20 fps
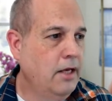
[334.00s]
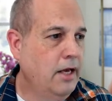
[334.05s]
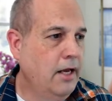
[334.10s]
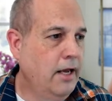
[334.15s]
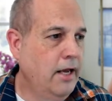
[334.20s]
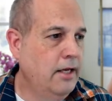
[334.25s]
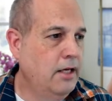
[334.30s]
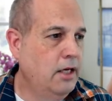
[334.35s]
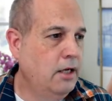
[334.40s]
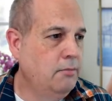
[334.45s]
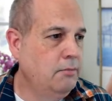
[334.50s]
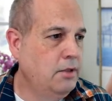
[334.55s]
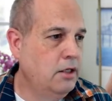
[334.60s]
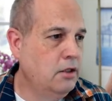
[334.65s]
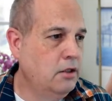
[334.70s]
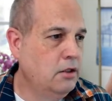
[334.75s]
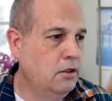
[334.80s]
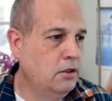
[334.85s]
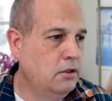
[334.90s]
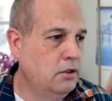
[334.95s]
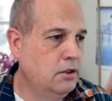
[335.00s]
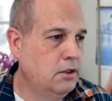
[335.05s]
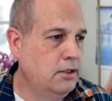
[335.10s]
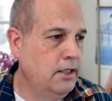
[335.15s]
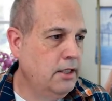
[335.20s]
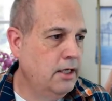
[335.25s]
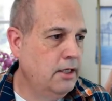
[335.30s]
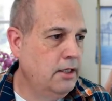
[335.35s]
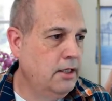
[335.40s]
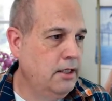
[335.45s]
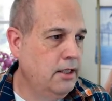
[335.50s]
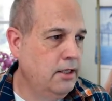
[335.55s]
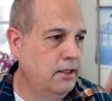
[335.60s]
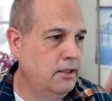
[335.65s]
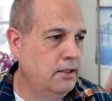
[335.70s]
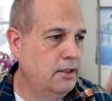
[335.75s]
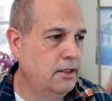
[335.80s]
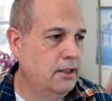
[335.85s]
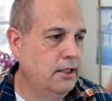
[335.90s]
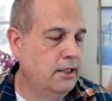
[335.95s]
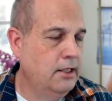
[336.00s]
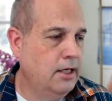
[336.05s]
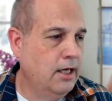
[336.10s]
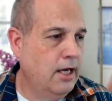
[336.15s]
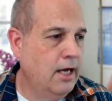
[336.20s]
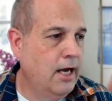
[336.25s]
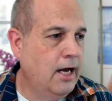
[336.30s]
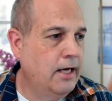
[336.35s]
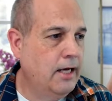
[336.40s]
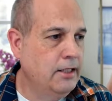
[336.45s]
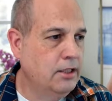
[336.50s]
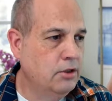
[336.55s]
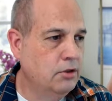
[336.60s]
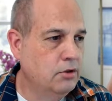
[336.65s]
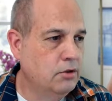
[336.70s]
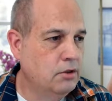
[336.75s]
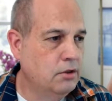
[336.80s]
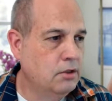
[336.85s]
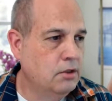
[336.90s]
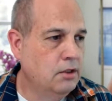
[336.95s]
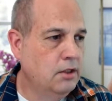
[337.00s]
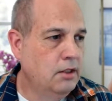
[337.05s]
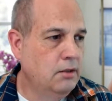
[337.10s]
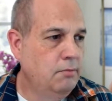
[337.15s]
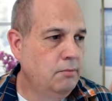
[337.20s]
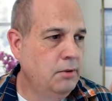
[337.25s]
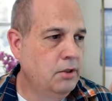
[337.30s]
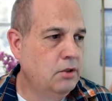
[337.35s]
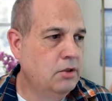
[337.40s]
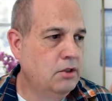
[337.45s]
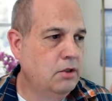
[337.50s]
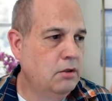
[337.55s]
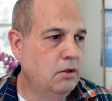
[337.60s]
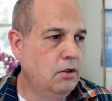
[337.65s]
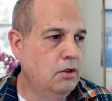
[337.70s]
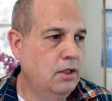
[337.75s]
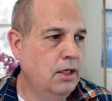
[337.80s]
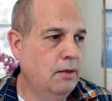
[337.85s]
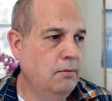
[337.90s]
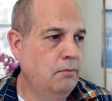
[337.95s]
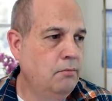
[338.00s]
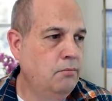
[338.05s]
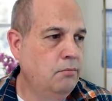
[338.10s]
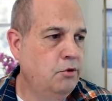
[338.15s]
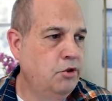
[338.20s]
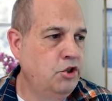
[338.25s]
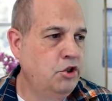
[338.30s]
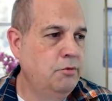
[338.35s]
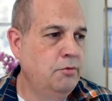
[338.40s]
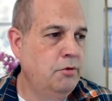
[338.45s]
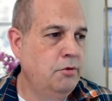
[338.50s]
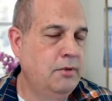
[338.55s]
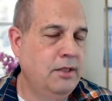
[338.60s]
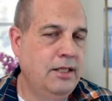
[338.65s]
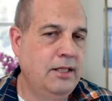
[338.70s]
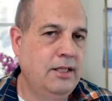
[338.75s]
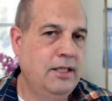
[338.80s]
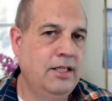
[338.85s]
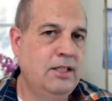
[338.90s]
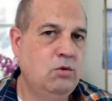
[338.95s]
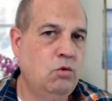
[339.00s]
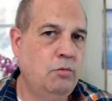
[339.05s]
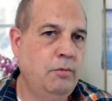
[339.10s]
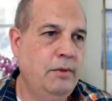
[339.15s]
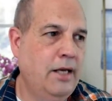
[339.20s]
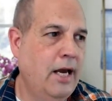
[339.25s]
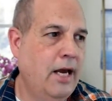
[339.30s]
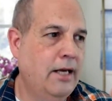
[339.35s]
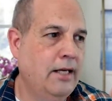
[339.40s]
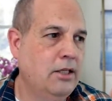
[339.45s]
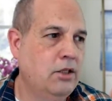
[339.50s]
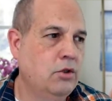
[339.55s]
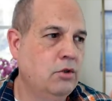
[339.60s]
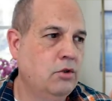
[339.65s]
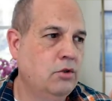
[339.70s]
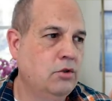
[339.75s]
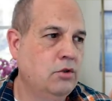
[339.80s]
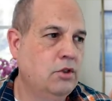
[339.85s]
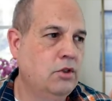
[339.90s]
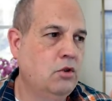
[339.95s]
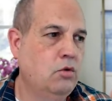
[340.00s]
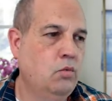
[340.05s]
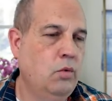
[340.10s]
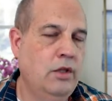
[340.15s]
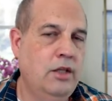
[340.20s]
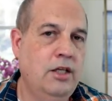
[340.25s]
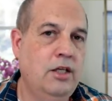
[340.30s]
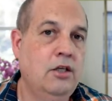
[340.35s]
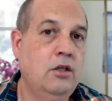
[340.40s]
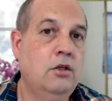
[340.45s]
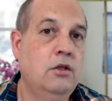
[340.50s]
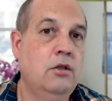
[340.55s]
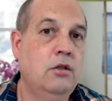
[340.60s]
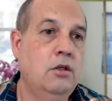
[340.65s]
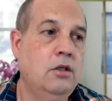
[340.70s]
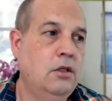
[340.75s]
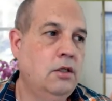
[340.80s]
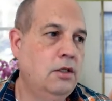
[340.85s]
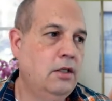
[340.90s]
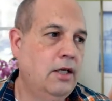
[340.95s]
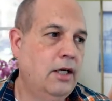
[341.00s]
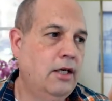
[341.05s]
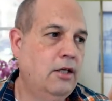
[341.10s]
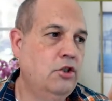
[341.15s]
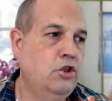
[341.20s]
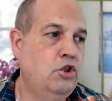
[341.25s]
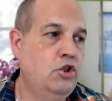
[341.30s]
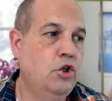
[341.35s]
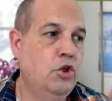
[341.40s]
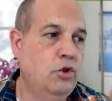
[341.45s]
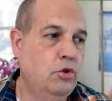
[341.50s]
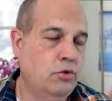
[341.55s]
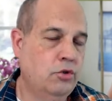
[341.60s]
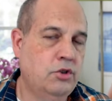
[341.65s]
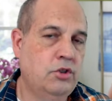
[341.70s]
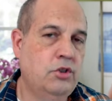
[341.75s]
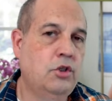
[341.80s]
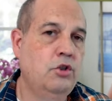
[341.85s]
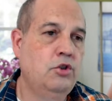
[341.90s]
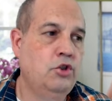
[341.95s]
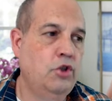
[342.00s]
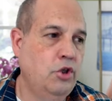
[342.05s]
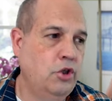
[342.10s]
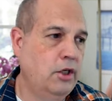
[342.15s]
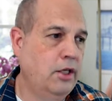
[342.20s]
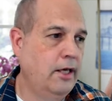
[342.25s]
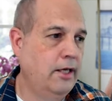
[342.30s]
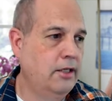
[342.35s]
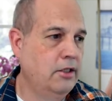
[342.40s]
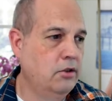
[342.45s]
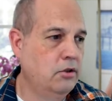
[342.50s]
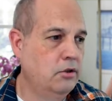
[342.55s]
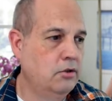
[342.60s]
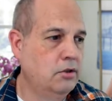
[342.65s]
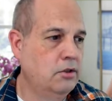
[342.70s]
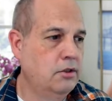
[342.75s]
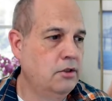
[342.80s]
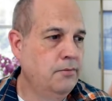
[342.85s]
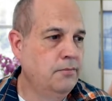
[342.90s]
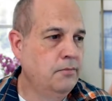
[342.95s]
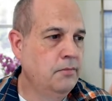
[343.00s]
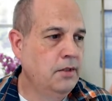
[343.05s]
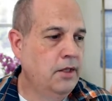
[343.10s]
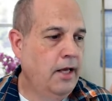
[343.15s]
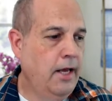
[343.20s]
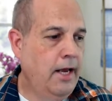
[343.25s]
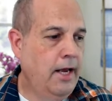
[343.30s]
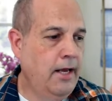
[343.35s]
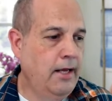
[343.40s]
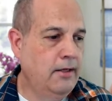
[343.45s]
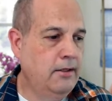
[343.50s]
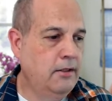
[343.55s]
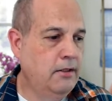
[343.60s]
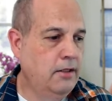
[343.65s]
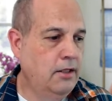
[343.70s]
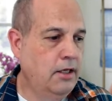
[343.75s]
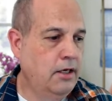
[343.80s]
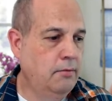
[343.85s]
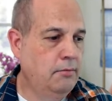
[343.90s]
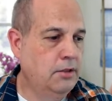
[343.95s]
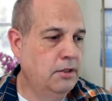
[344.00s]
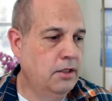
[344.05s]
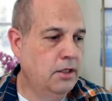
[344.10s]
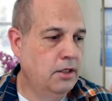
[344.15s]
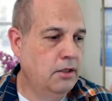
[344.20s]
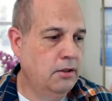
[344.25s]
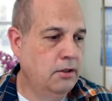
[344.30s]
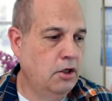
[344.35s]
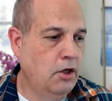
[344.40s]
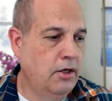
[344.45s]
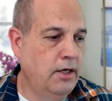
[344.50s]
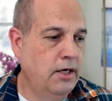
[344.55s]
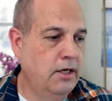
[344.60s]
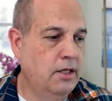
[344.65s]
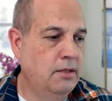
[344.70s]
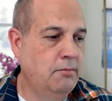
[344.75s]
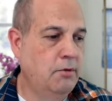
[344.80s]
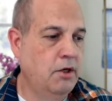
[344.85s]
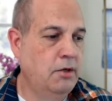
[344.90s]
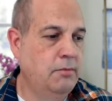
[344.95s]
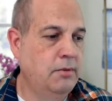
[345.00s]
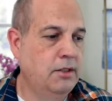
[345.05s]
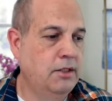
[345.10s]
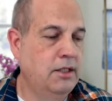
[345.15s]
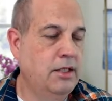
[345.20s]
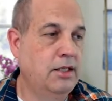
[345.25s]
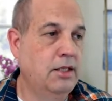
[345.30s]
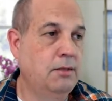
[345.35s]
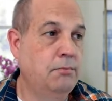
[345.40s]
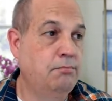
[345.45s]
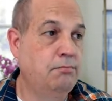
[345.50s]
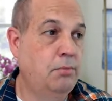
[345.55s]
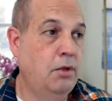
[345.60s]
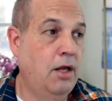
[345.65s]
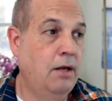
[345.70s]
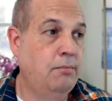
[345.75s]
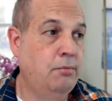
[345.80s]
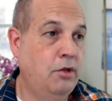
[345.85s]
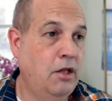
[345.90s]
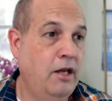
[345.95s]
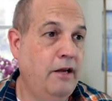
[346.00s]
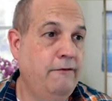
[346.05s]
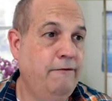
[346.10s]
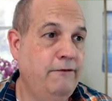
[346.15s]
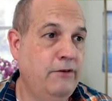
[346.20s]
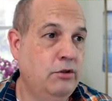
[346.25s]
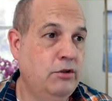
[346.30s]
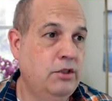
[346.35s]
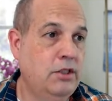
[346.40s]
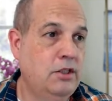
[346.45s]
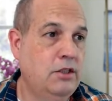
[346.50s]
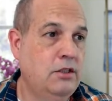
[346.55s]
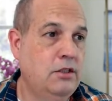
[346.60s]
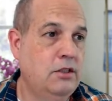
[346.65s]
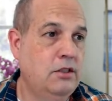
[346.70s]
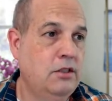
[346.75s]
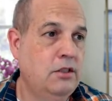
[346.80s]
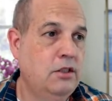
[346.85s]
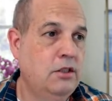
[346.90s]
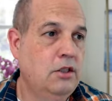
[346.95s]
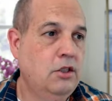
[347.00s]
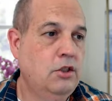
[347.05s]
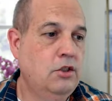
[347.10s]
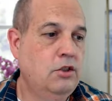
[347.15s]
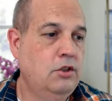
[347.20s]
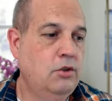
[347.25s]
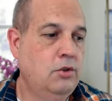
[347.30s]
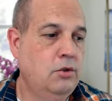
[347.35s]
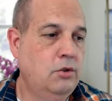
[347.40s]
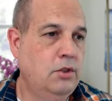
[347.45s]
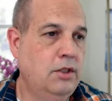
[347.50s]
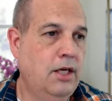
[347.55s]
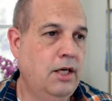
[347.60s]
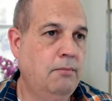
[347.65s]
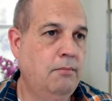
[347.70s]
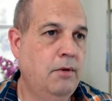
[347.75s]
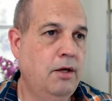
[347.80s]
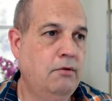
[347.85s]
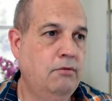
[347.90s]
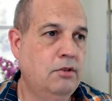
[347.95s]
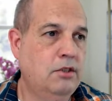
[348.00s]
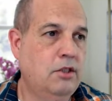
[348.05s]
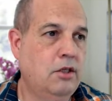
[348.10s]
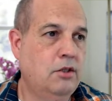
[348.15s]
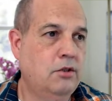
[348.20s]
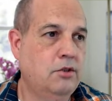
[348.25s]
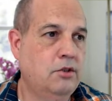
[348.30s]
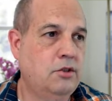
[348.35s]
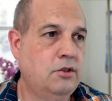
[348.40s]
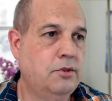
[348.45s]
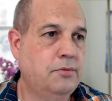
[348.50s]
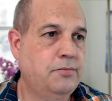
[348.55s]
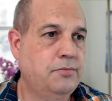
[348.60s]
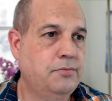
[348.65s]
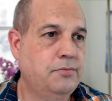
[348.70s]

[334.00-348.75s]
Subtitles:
And I'm going to, down here, click articles, because presumably these will be articles within journals, so journal articles. And then I'm just going to go down to the bottom and click apply filters to get my results.